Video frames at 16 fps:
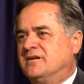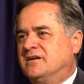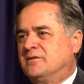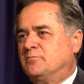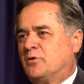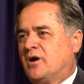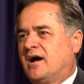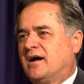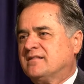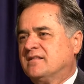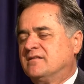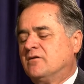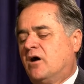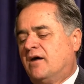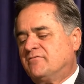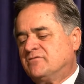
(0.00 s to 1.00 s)
in
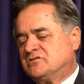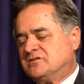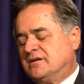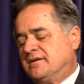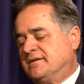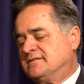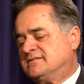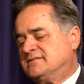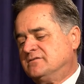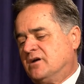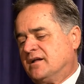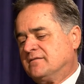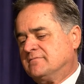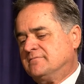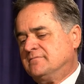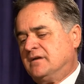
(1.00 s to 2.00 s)
Brockton, obviously it's
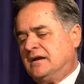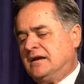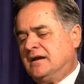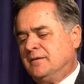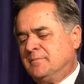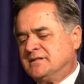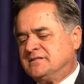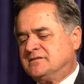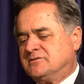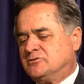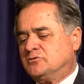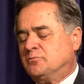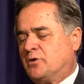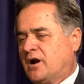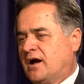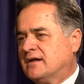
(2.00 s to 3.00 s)
not limited to
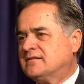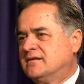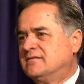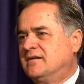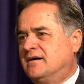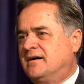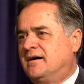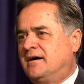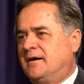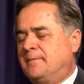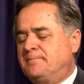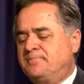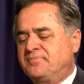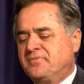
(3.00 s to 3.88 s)
Brockton, um,